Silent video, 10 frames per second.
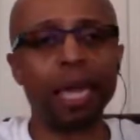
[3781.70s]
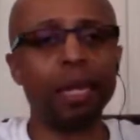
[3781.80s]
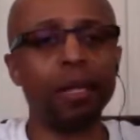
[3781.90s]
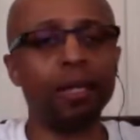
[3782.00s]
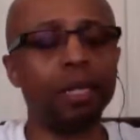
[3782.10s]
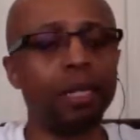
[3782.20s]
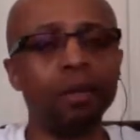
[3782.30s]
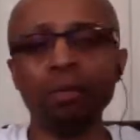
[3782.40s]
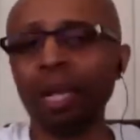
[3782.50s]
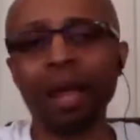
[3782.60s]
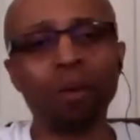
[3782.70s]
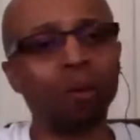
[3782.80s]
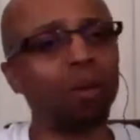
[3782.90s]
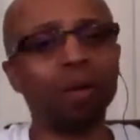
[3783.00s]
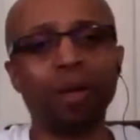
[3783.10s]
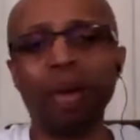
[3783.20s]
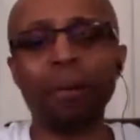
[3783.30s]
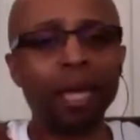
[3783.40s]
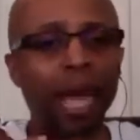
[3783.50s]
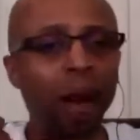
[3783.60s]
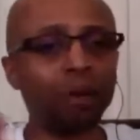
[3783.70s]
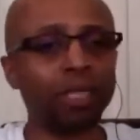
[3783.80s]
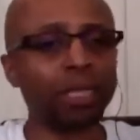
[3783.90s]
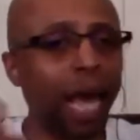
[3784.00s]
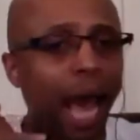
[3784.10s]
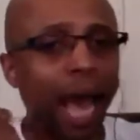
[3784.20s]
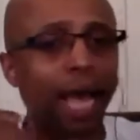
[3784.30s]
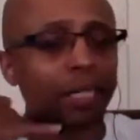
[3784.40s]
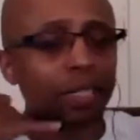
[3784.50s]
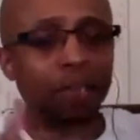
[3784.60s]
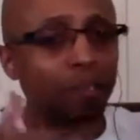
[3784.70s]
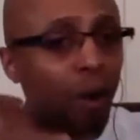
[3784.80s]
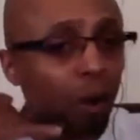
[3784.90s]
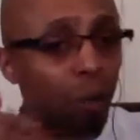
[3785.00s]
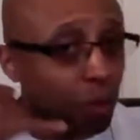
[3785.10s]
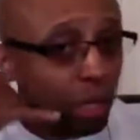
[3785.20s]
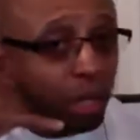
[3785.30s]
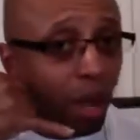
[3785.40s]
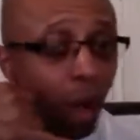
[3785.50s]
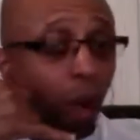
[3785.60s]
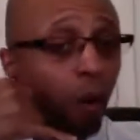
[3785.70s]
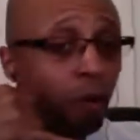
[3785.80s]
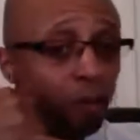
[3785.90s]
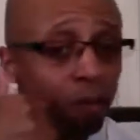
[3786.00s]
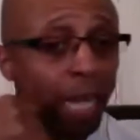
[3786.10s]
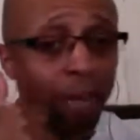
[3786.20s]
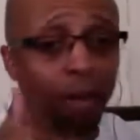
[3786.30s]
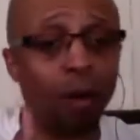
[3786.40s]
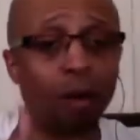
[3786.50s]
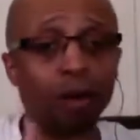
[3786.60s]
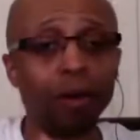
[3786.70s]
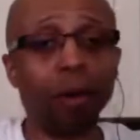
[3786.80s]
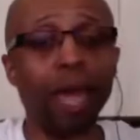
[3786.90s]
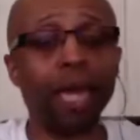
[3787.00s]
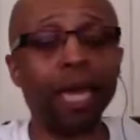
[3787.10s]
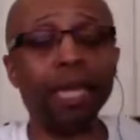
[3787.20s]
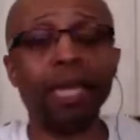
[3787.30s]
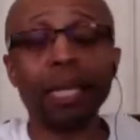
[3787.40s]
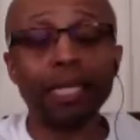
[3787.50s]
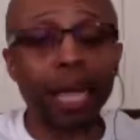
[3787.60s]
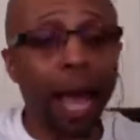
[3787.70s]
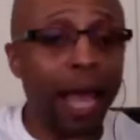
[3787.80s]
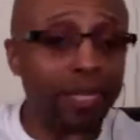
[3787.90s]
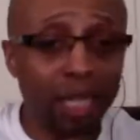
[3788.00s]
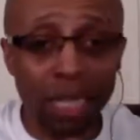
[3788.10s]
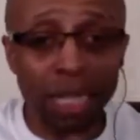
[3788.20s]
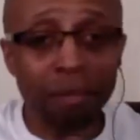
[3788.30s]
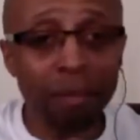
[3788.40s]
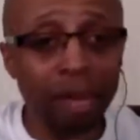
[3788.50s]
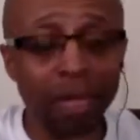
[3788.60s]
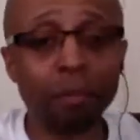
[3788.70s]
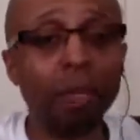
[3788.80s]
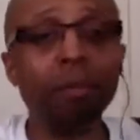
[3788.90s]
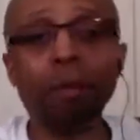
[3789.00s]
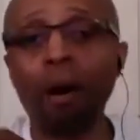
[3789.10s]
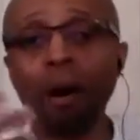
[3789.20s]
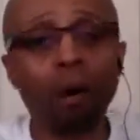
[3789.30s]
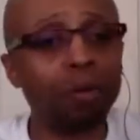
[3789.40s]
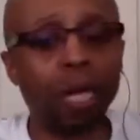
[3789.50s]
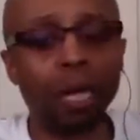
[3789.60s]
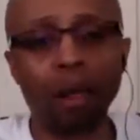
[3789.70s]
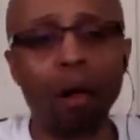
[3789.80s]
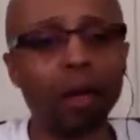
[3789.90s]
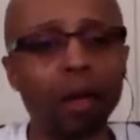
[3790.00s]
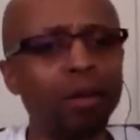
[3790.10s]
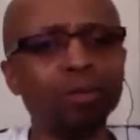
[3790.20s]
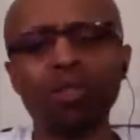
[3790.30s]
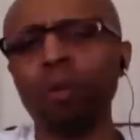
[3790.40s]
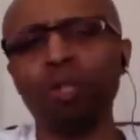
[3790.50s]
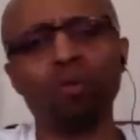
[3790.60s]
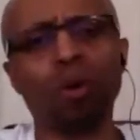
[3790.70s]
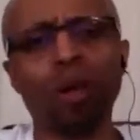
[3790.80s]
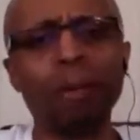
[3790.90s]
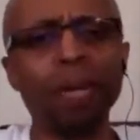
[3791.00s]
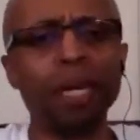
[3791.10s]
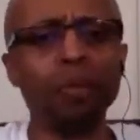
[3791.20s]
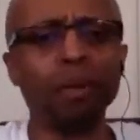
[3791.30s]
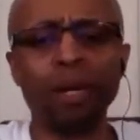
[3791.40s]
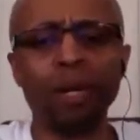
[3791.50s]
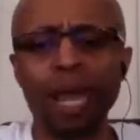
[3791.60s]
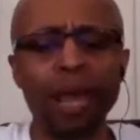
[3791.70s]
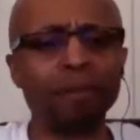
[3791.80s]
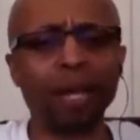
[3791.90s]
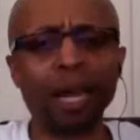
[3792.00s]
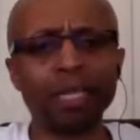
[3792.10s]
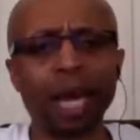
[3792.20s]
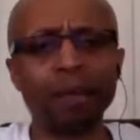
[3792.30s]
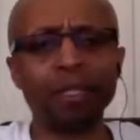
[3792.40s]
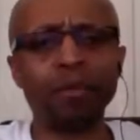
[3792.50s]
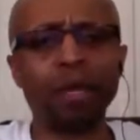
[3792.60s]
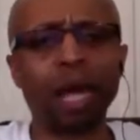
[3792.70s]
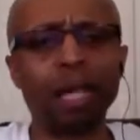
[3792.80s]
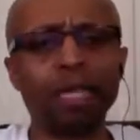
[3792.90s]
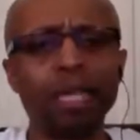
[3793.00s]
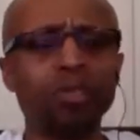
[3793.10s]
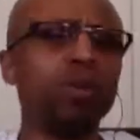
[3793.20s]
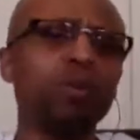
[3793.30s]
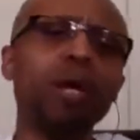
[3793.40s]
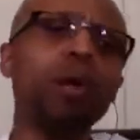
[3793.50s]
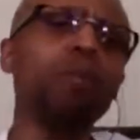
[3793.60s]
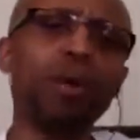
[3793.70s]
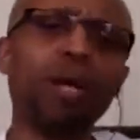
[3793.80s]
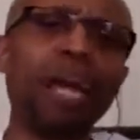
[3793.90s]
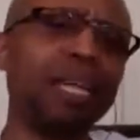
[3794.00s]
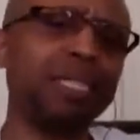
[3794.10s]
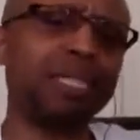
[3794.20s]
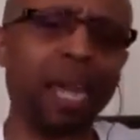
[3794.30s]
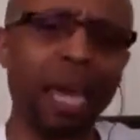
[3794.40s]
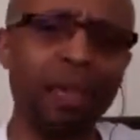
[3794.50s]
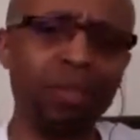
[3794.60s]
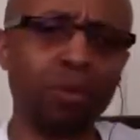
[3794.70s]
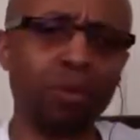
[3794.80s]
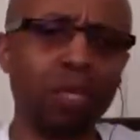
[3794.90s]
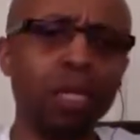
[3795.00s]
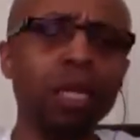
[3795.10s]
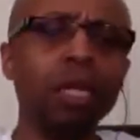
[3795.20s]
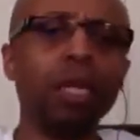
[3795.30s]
and it was a lot of work. I mean, I was tied to the phone all day long, right, and tied to emailing people all day long, and it was too much work. I mean, we really didn't have a lot of time to do a lot of things, so we were kind of a slave to it.